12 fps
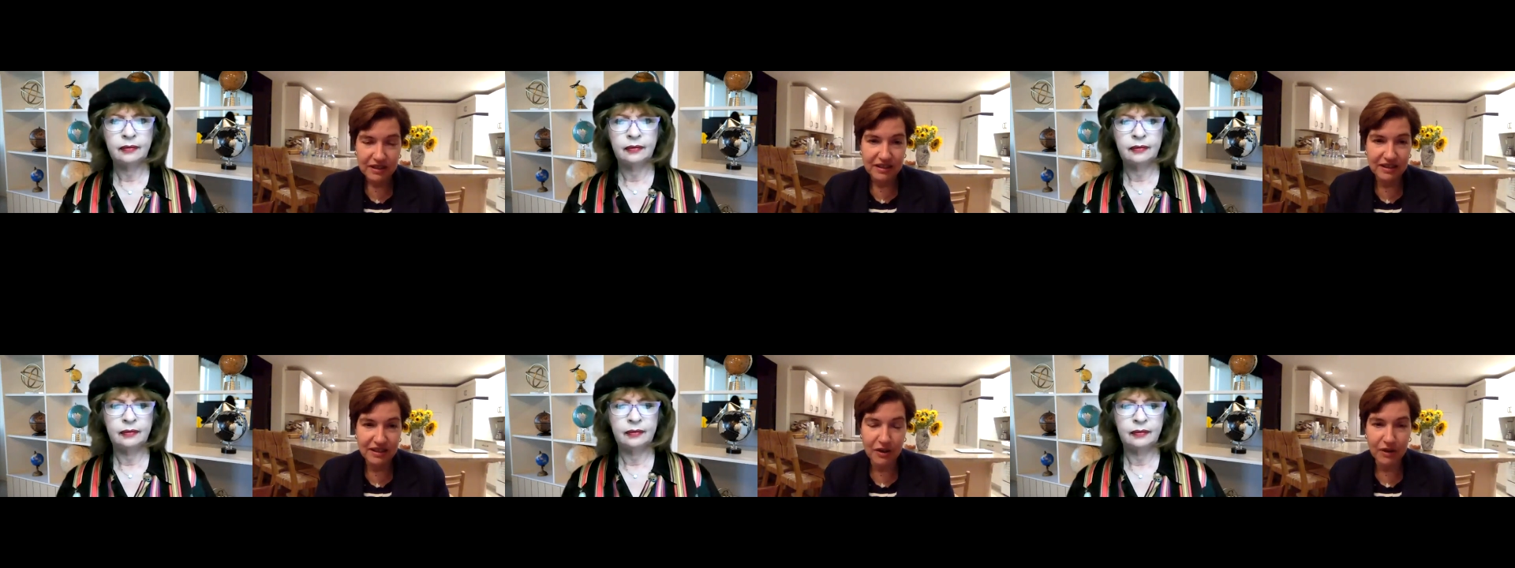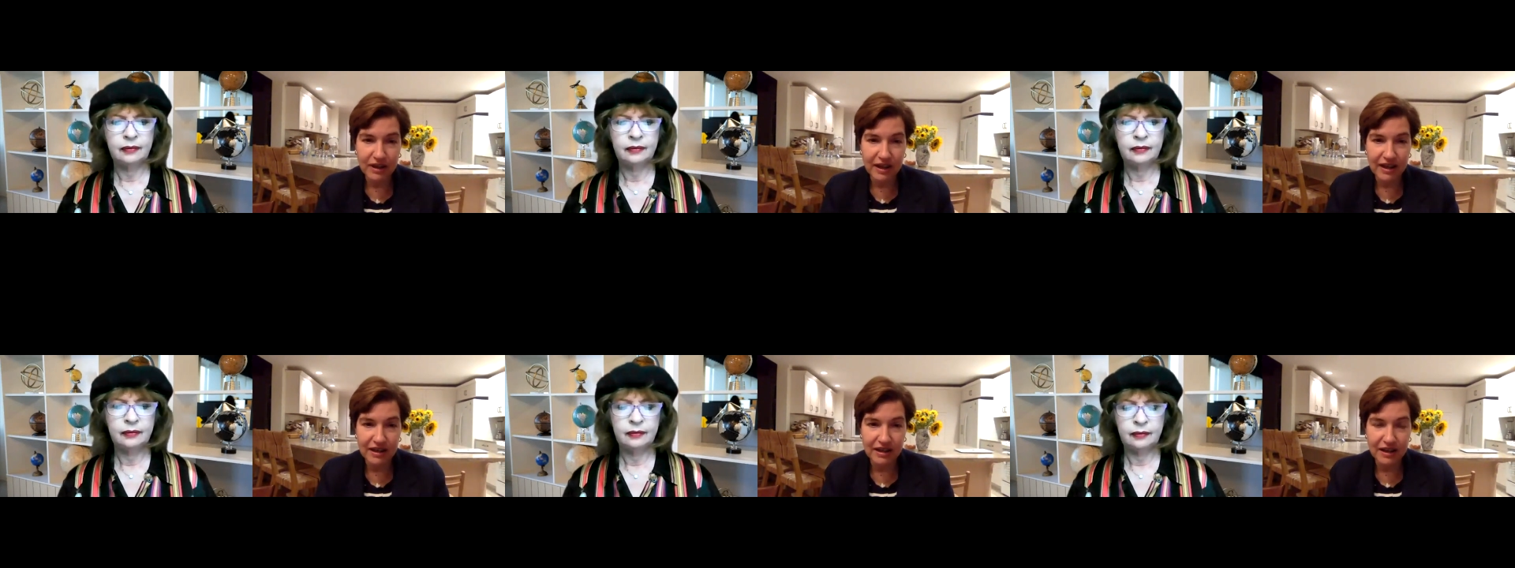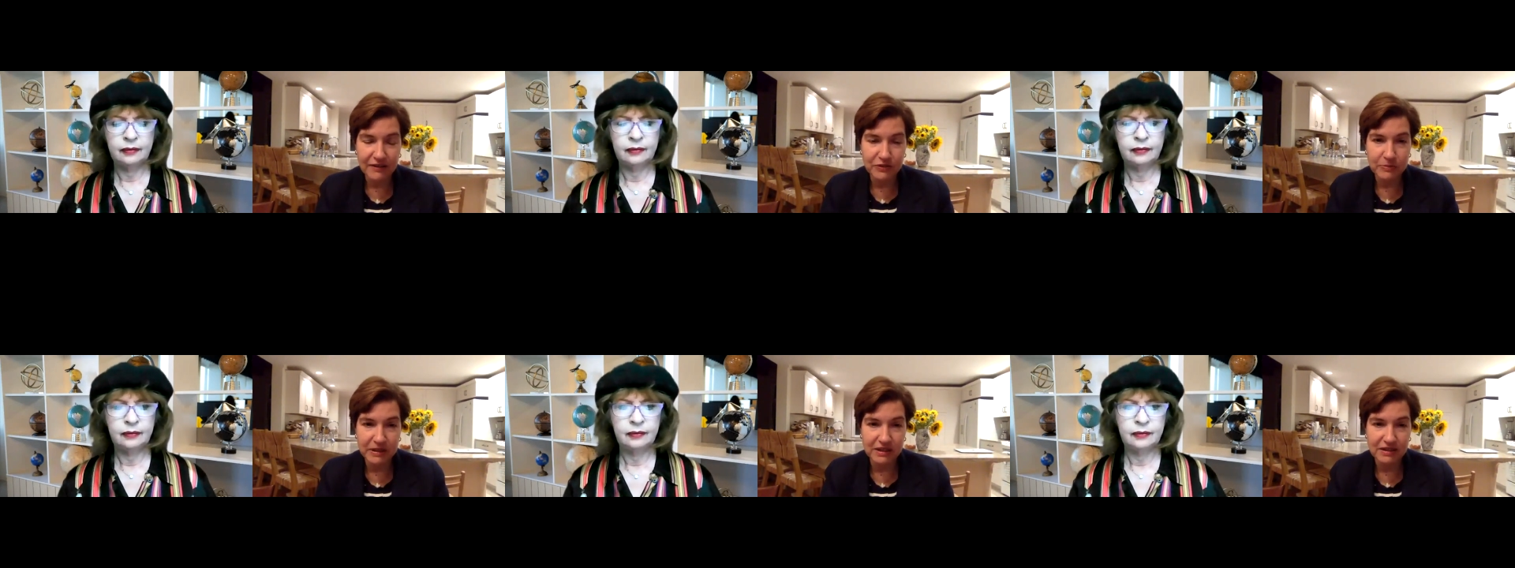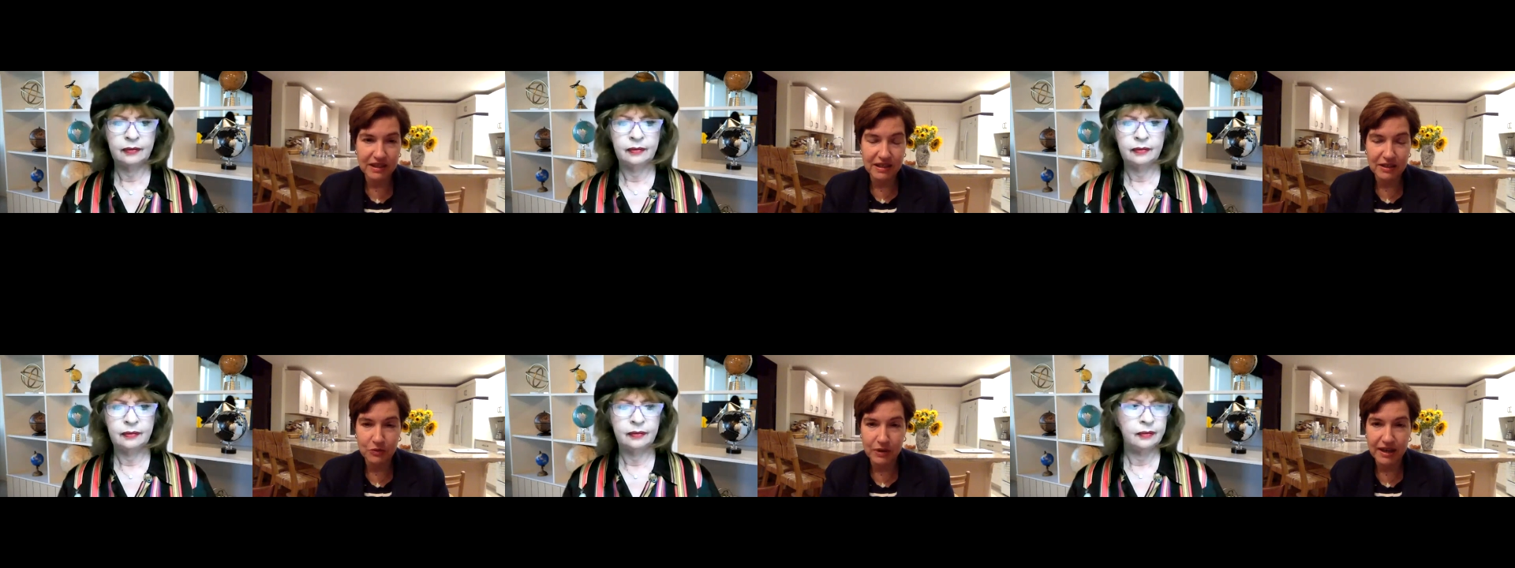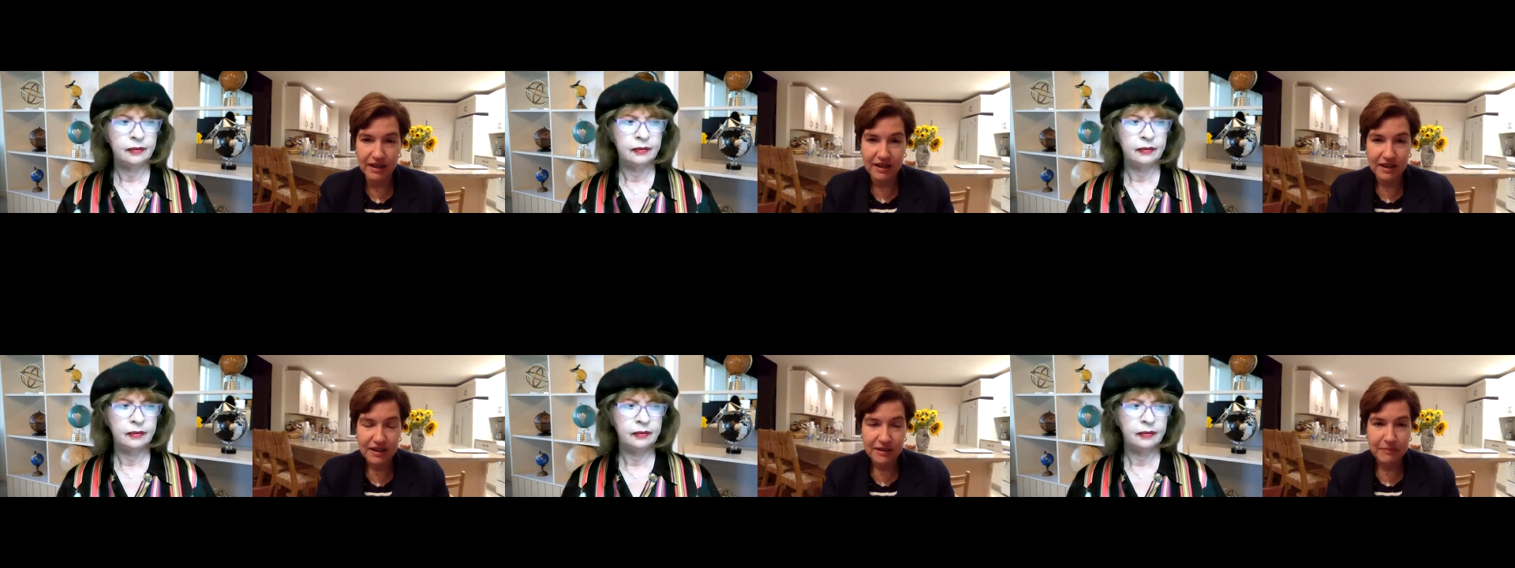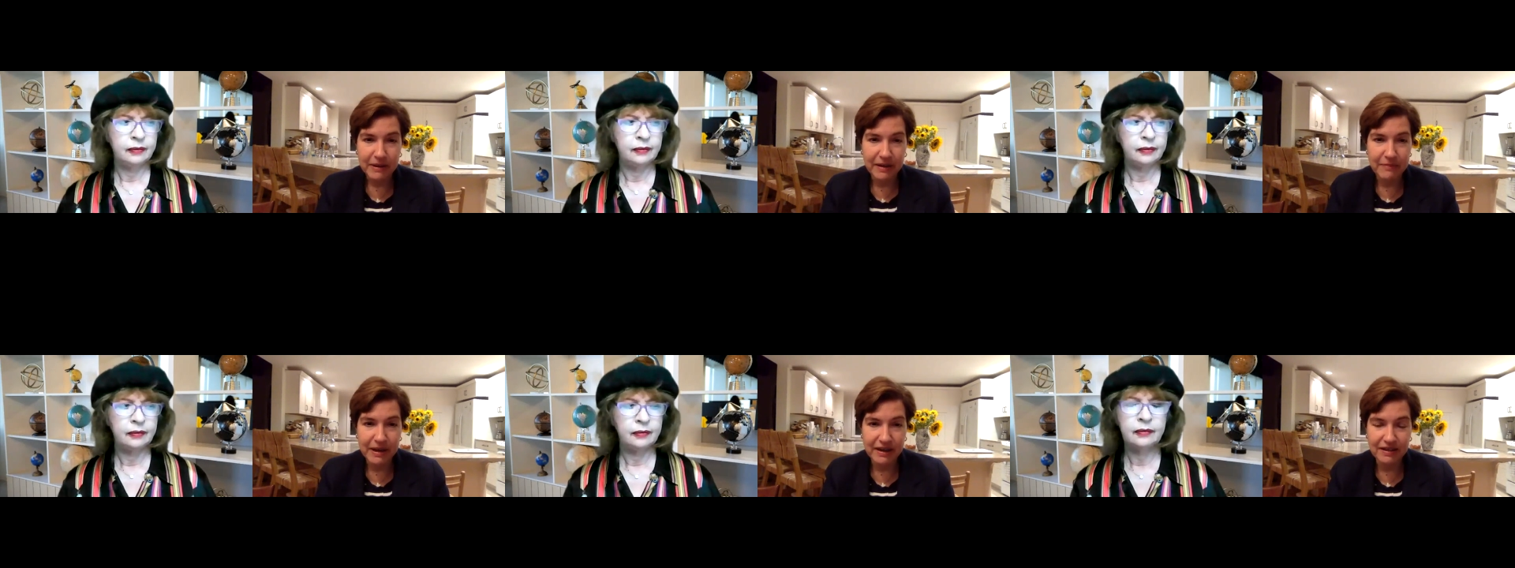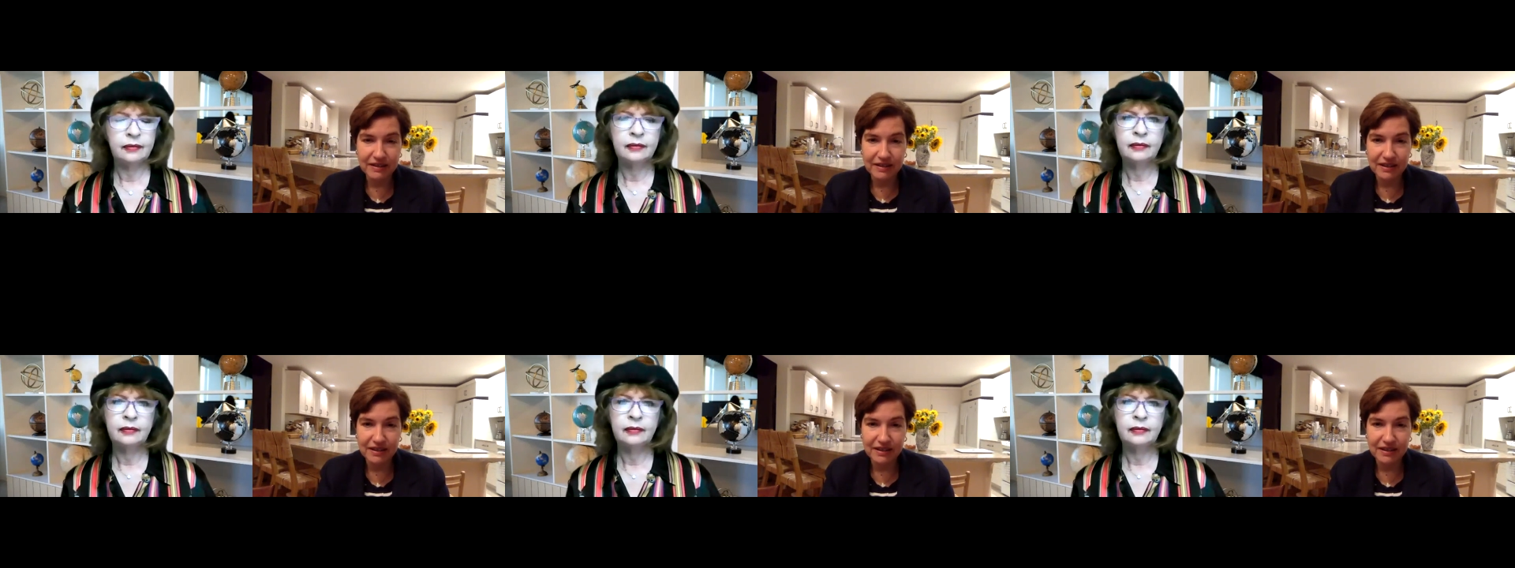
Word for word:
Speaker 1: you know, and handcuffs being taken away by men in,